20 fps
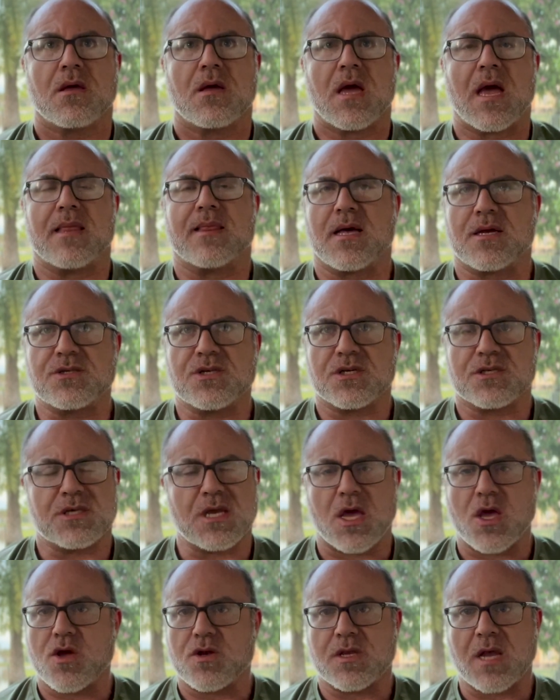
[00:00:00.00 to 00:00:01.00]
and let's just say
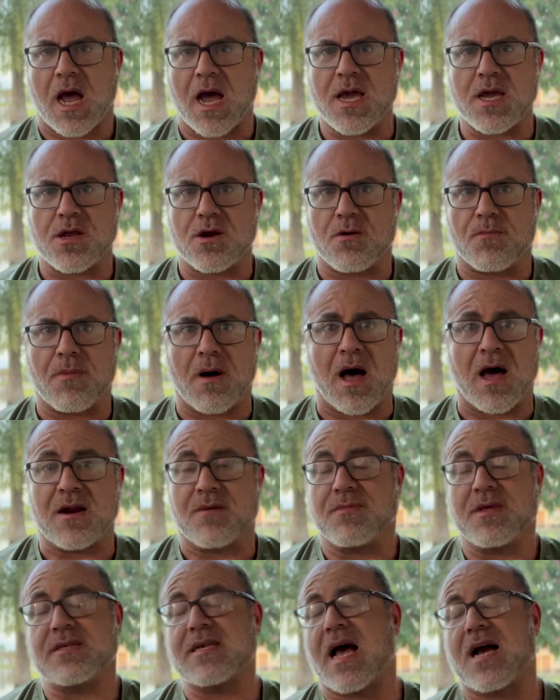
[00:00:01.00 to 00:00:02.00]
you tighten your bottom,
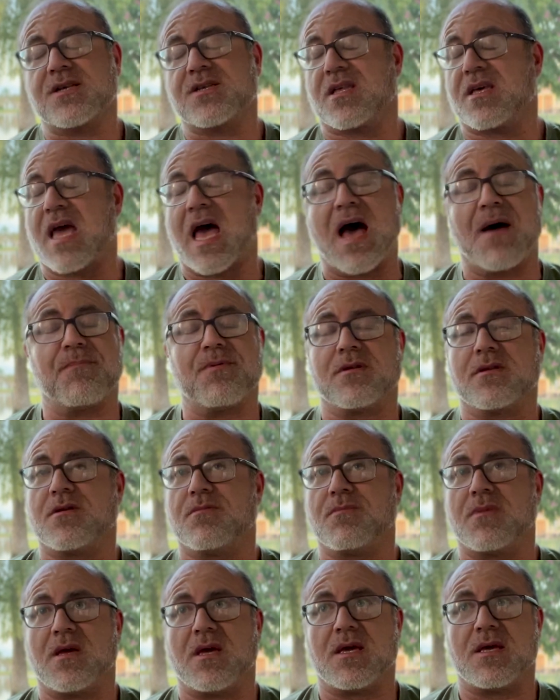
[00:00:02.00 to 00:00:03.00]
this actually happened to
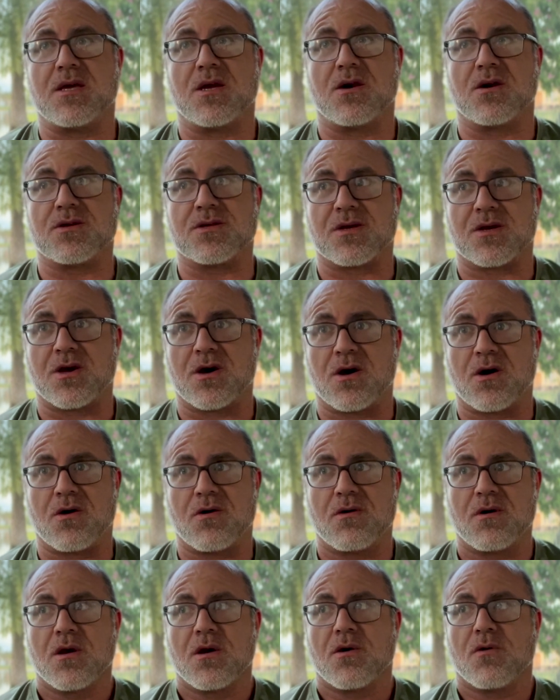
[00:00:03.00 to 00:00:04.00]
me years ago,
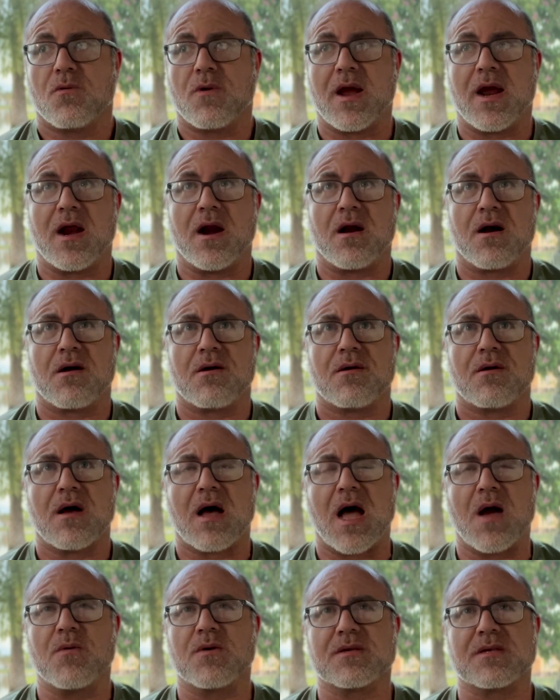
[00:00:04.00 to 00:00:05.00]
where
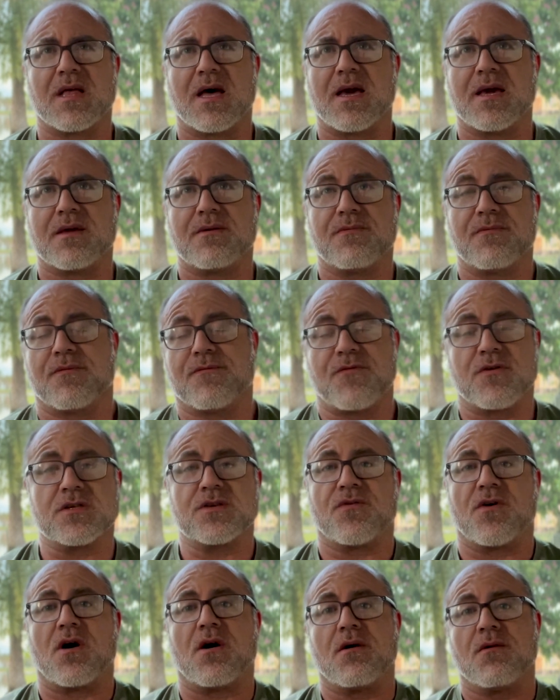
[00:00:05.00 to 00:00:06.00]
I was like, first
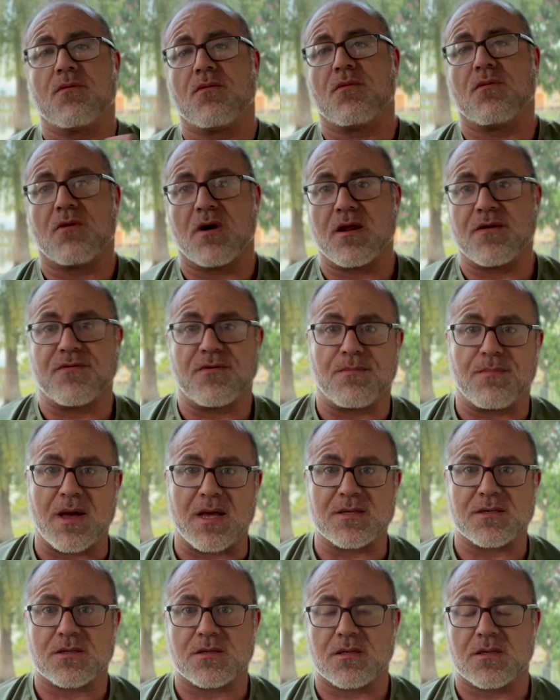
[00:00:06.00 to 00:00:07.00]
of all, one of the
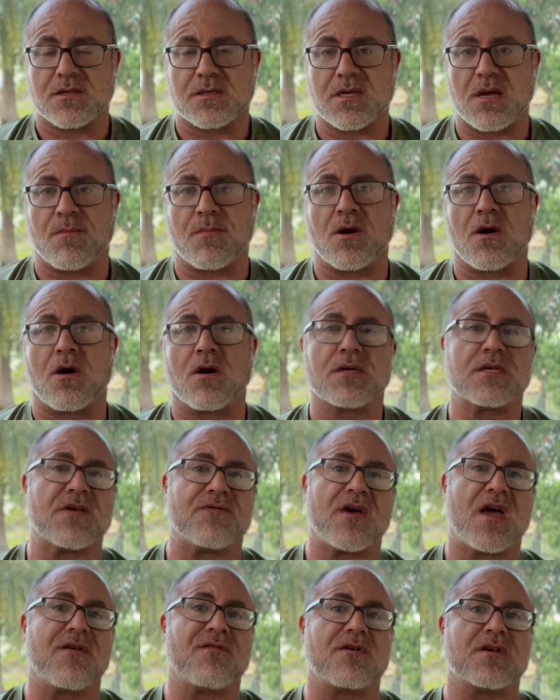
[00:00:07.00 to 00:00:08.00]
best seminars
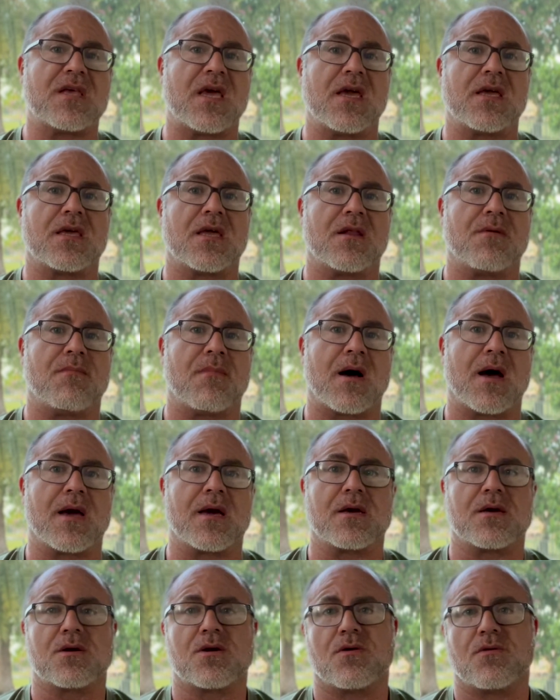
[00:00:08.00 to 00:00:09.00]
I've ever taken in my
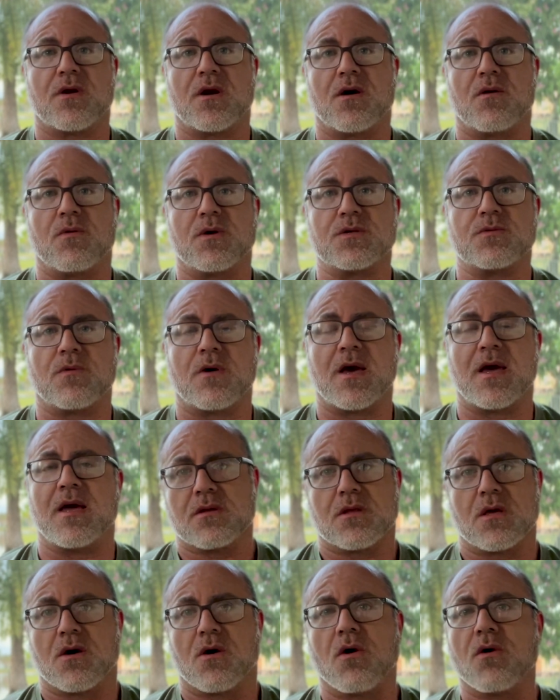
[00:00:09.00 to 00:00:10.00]
career was when
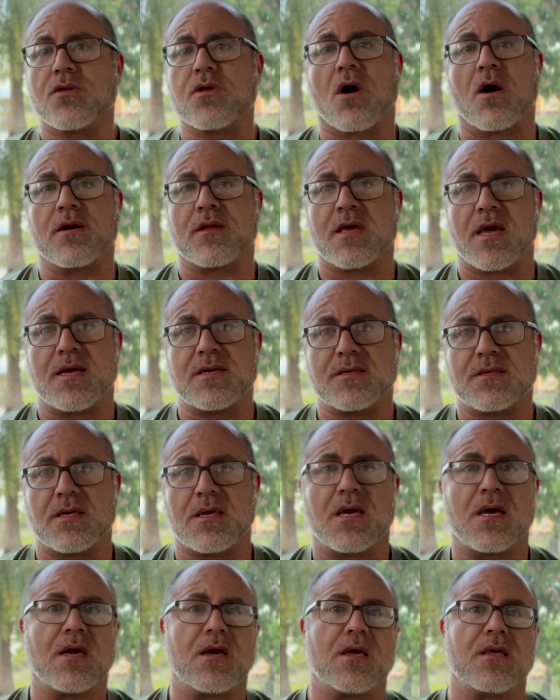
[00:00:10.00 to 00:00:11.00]
the old
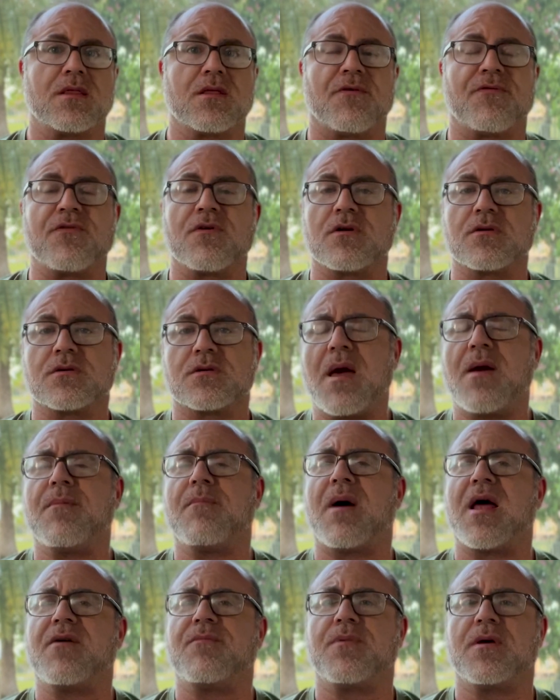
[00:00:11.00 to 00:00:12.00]
RKC, it
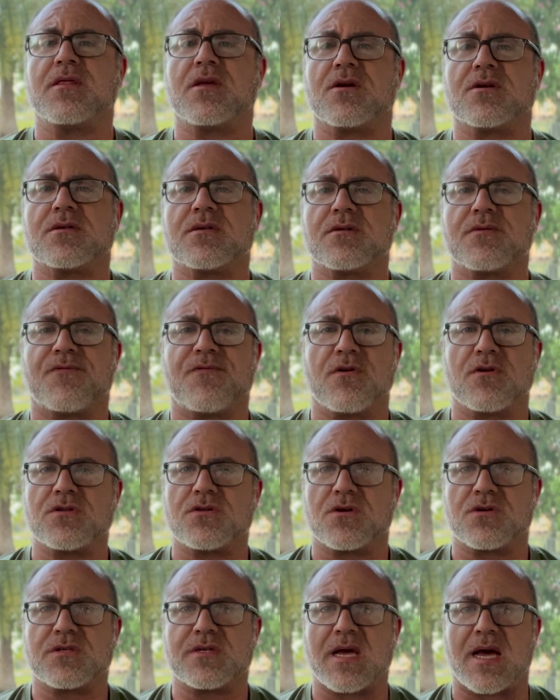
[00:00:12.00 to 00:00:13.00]
might have been their first
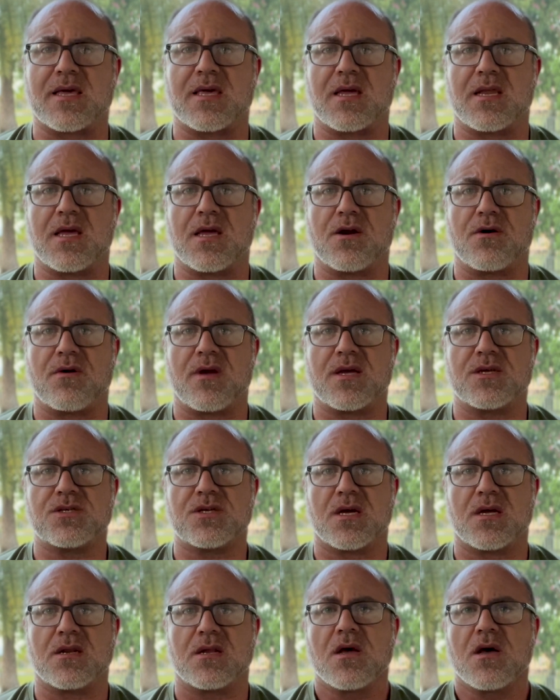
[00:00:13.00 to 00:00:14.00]
or second
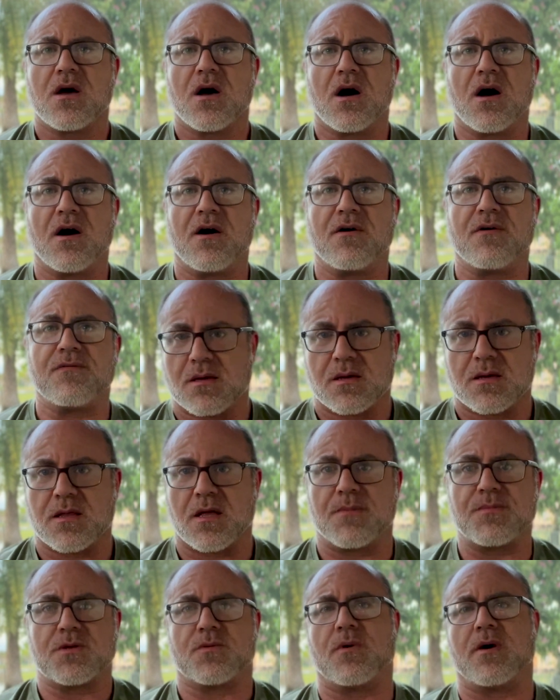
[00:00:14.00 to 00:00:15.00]
iteration of
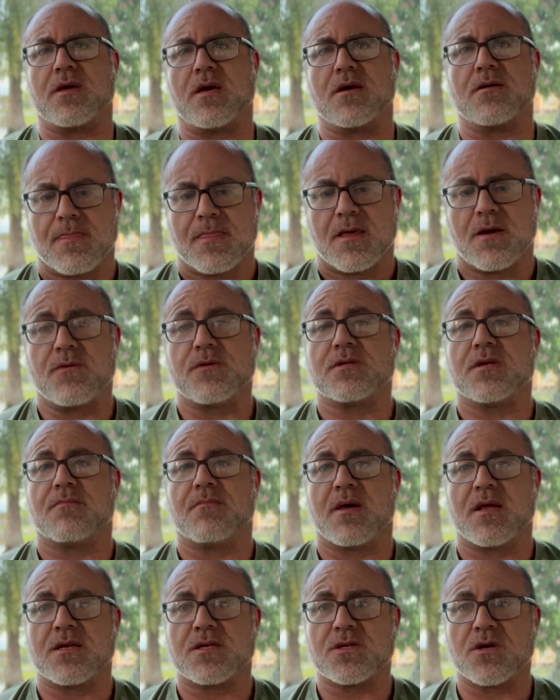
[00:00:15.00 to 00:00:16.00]
club swinging. It was in
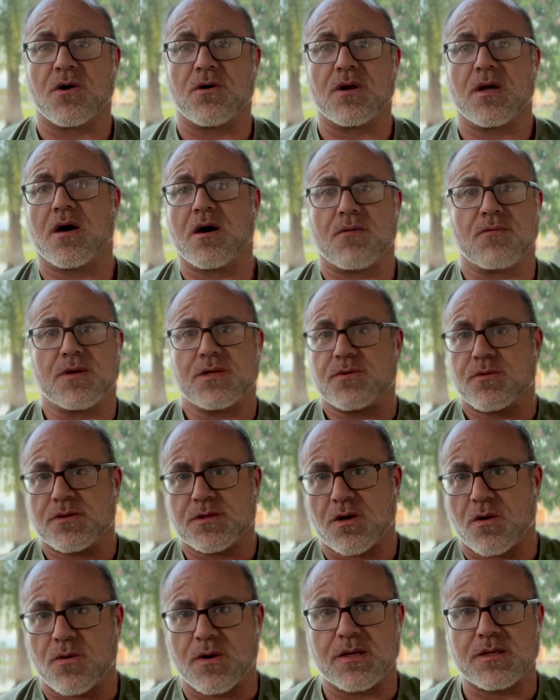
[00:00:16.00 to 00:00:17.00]
Minnesota, which was
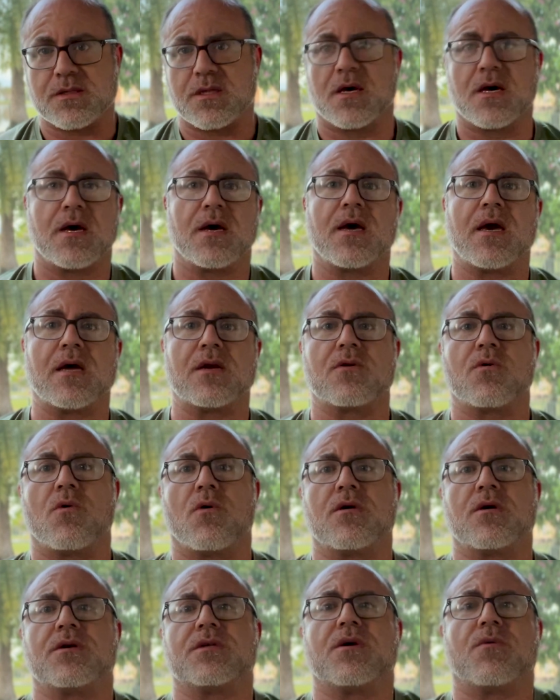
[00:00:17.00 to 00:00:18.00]
always the
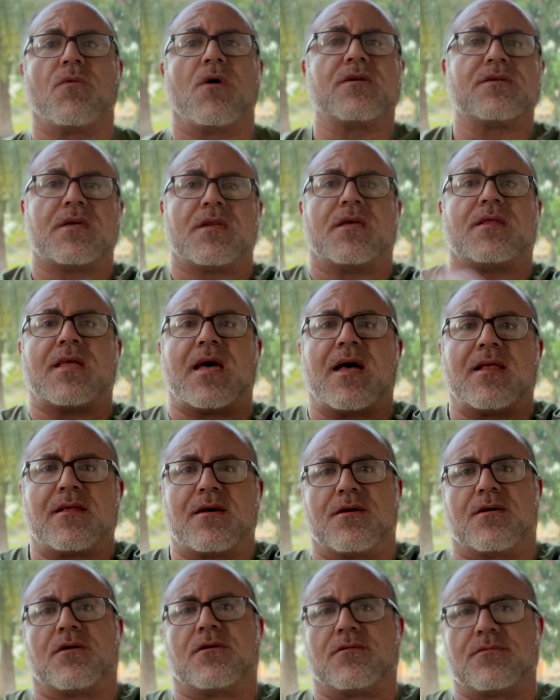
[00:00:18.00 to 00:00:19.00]
headquarters. It wasn't in that
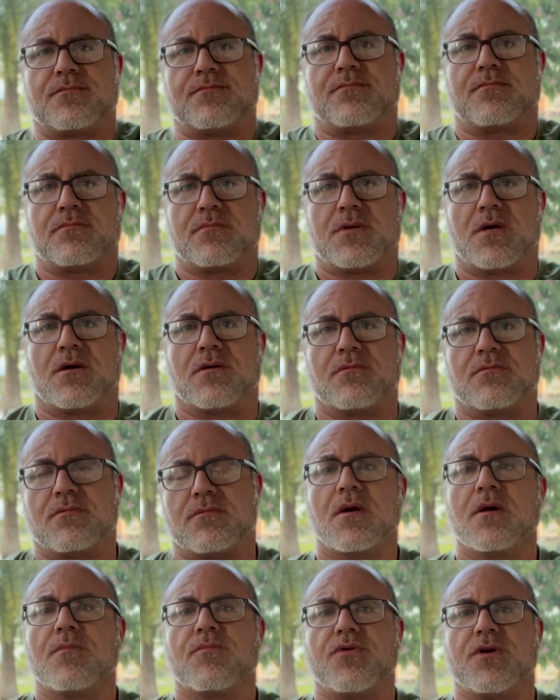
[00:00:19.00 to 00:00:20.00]
little,
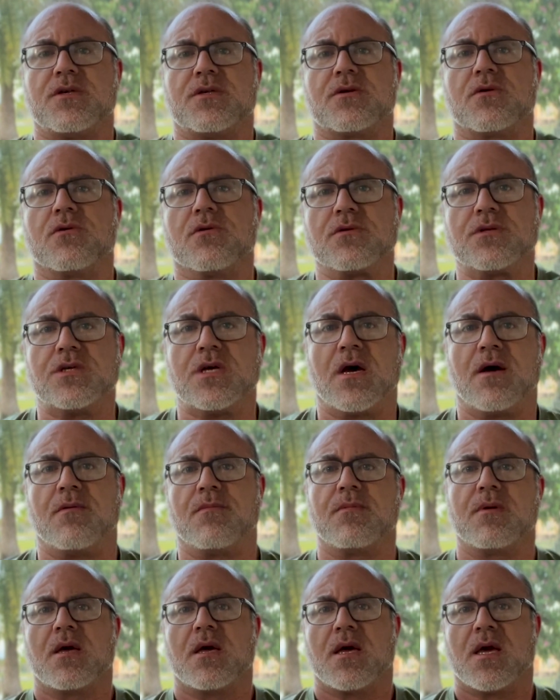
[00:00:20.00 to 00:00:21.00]
preschool gym.
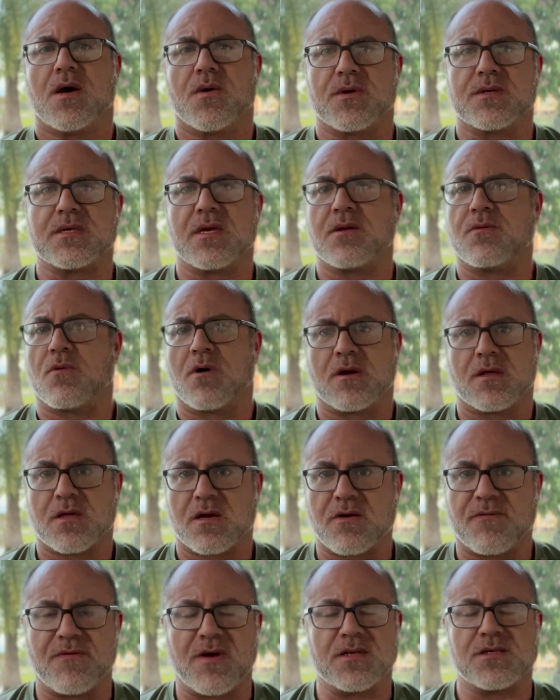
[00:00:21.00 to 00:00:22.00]
It was in one of the
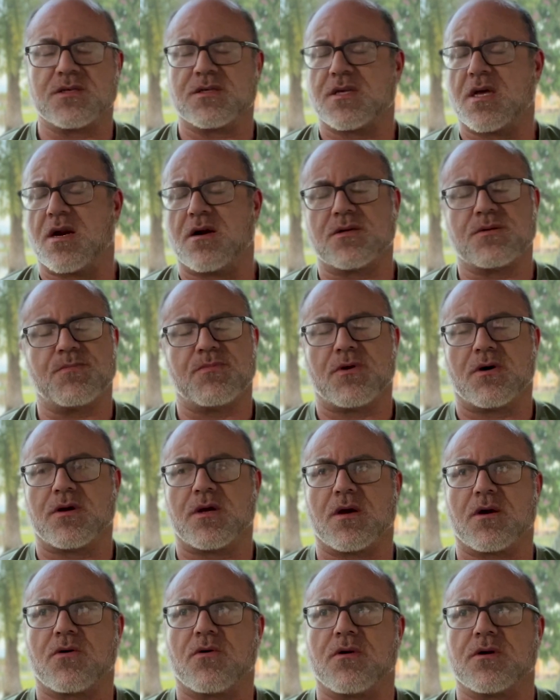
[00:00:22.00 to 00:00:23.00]
convention centers.
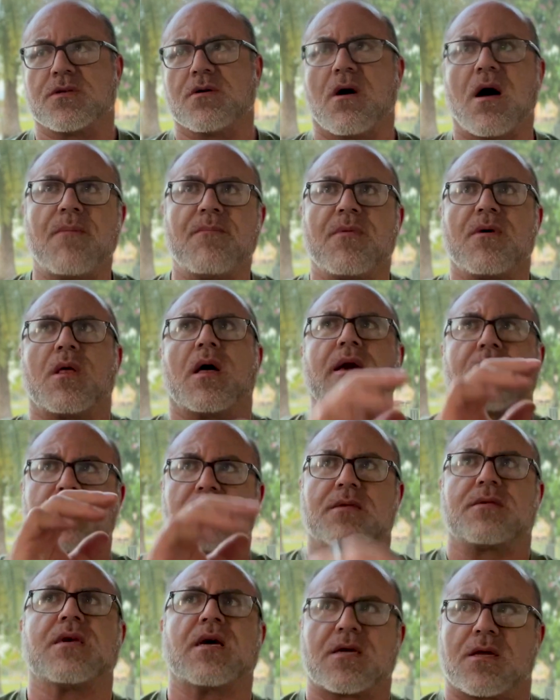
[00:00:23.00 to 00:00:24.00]
Brilliant course. So I'm like in the
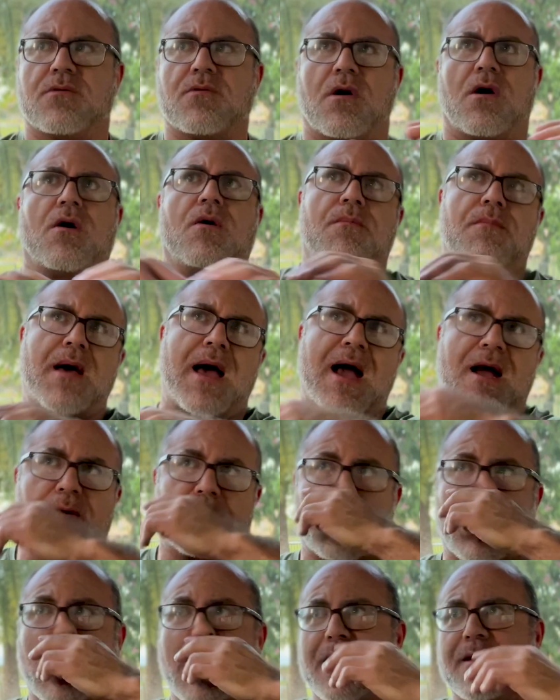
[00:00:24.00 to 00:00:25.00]
second row, back
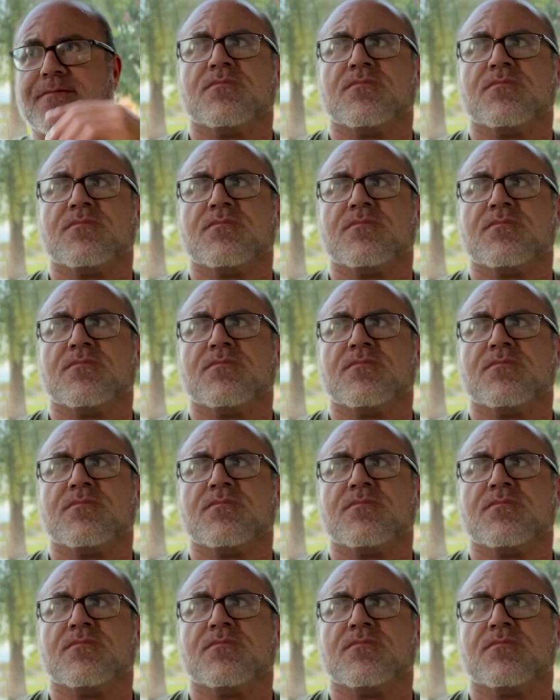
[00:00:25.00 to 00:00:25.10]
right,